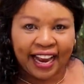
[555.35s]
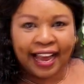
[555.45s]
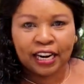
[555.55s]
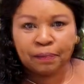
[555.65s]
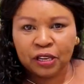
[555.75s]

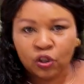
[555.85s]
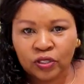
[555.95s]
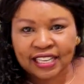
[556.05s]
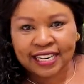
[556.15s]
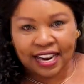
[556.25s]
can be
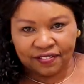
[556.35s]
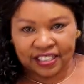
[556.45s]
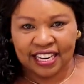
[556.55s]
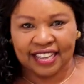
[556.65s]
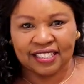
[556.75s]
used in
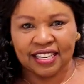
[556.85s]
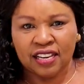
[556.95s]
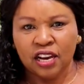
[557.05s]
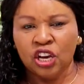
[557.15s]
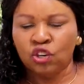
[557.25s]

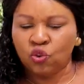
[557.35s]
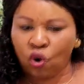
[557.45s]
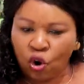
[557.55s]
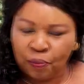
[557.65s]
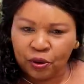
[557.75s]
advertising to
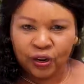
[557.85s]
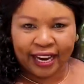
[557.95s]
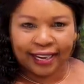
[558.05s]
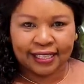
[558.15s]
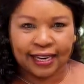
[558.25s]

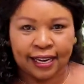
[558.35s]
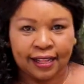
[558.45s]
communicate